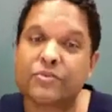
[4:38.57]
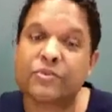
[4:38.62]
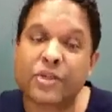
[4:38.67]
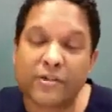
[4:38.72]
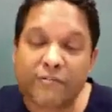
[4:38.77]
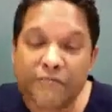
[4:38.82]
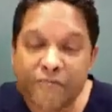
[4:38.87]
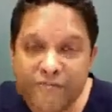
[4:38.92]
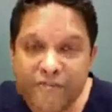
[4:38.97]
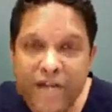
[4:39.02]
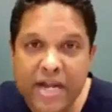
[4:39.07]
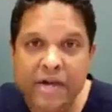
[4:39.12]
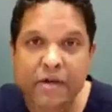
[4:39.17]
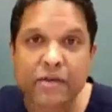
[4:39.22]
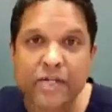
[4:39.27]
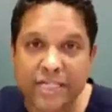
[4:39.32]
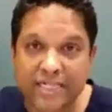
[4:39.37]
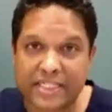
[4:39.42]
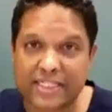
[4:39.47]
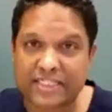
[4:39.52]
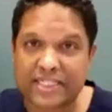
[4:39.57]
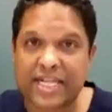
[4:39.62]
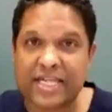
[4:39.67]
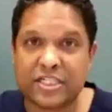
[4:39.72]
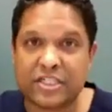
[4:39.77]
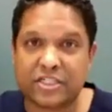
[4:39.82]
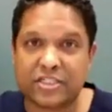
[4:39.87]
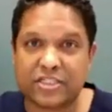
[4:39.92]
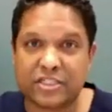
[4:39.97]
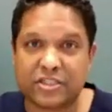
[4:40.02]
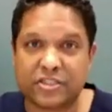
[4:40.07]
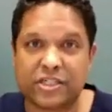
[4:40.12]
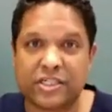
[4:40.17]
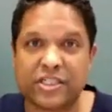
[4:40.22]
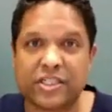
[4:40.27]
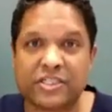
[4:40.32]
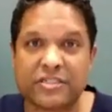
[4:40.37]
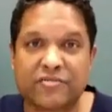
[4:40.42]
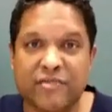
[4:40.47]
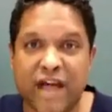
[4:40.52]
We are very contagious during
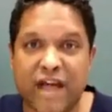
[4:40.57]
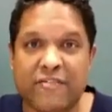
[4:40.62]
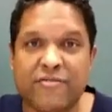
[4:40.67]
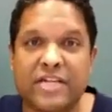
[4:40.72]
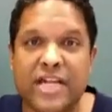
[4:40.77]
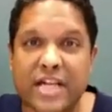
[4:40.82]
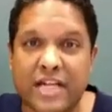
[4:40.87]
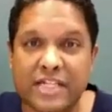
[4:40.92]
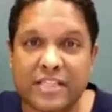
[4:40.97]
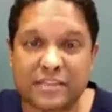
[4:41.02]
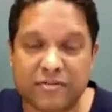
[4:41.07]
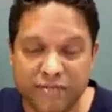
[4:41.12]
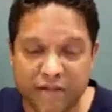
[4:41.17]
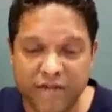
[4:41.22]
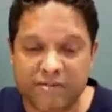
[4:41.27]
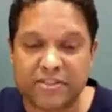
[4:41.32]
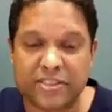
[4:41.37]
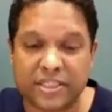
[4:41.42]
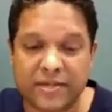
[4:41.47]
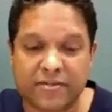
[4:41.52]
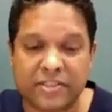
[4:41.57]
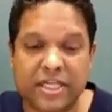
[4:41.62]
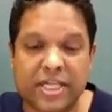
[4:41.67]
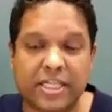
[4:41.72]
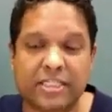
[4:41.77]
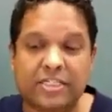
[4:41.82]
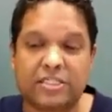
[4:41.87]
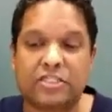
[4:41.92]
these 5 days, 5 to 7 days.